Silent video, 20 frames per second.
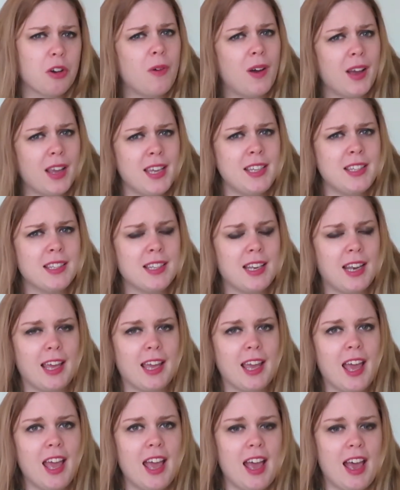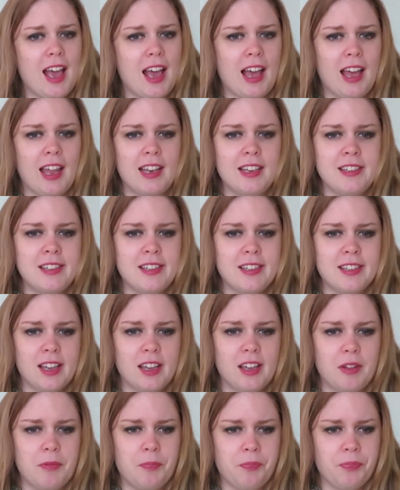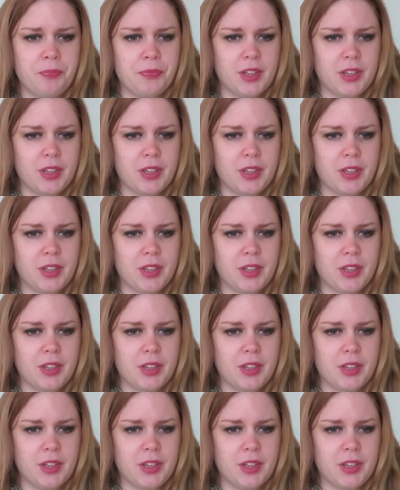quite easily, and the